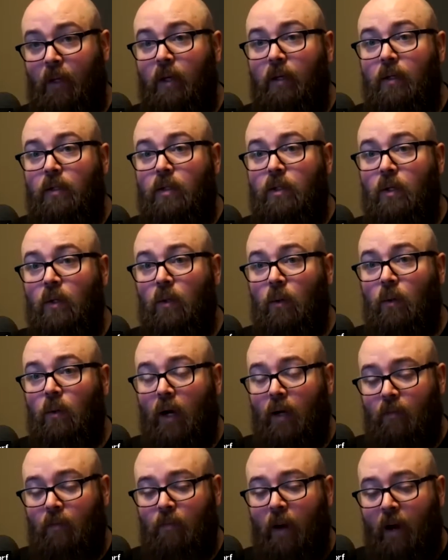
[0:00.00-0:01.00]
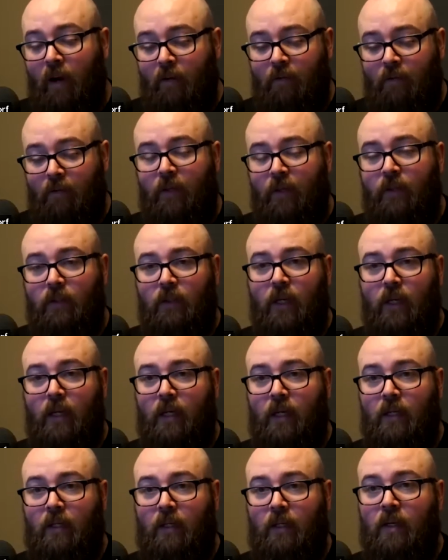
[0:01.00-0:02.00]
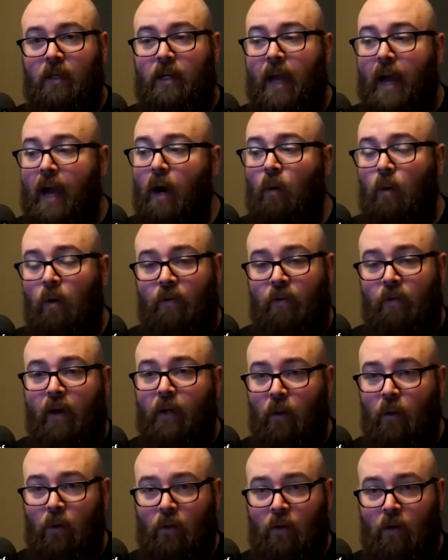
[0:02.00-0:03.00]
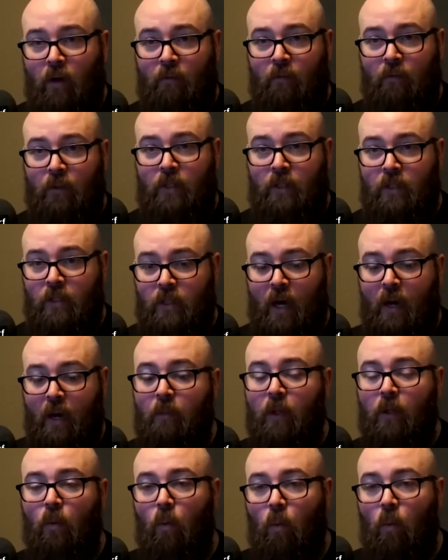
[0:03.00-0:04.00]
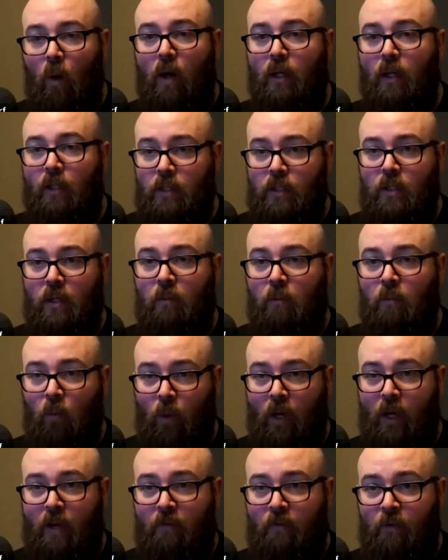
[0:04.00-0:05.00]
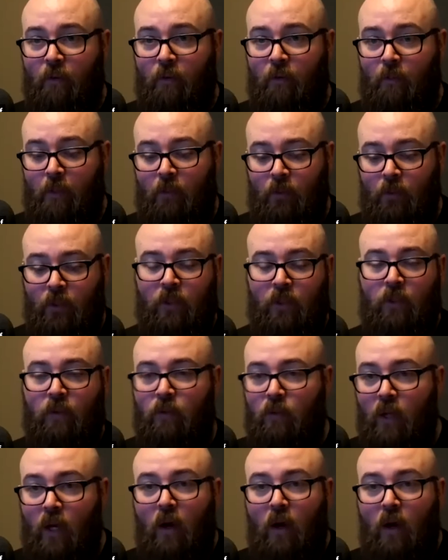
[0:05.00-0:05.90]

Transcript: So I feel like now if I go to conferences, I'm going to want some way for people to